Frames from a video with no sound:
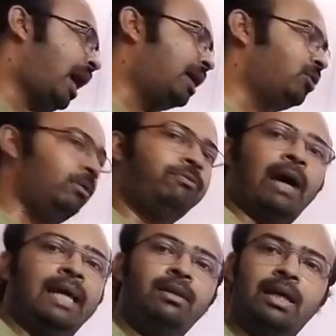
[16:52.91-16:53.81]
I don't
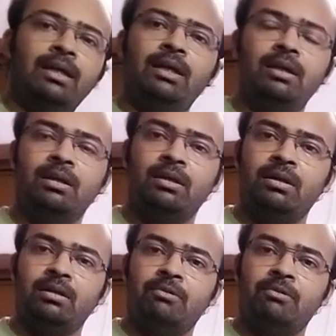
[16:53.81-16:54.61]
find any